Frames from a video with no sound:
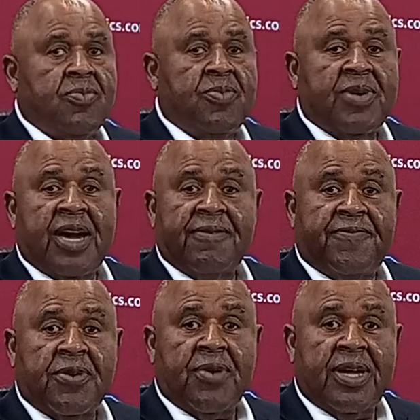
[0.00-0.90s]
we've got to
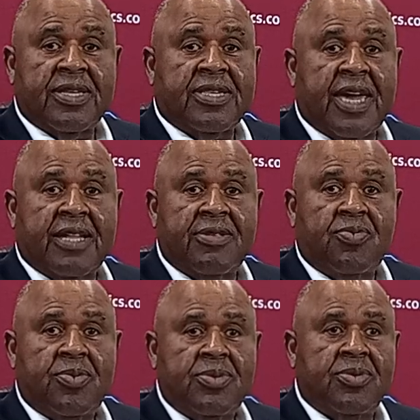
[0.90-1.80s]
figure out exactly,
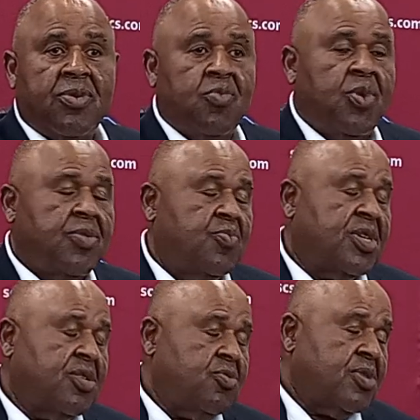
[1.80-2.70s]
you know, what we
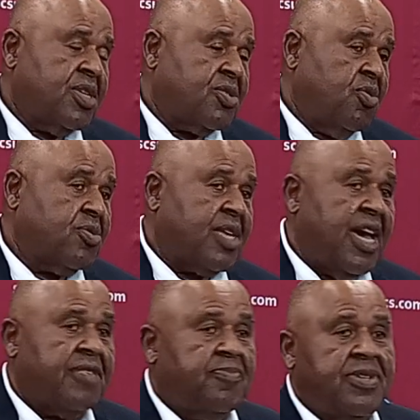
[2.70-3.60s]
can do against those
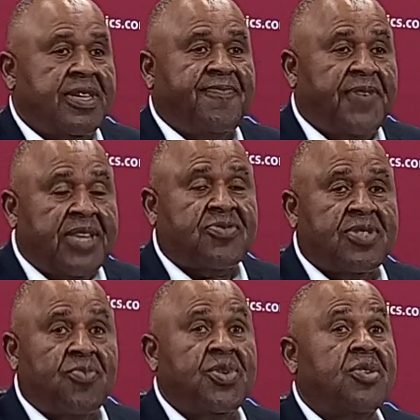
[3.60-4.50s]
guys. But
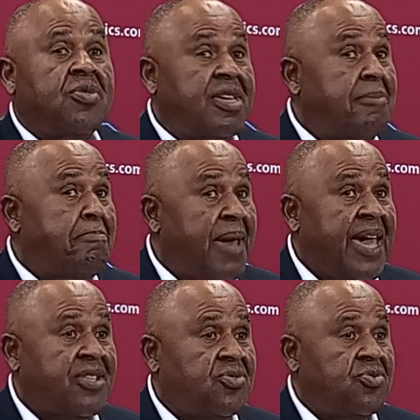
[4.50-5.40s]
eventually we're going to get
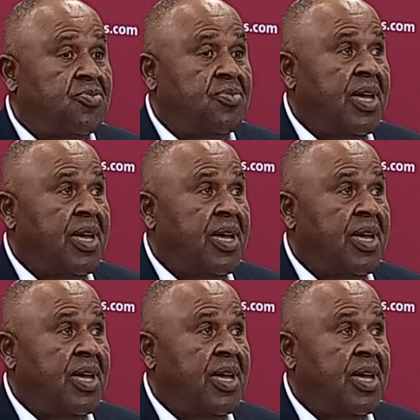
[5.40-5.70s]
back to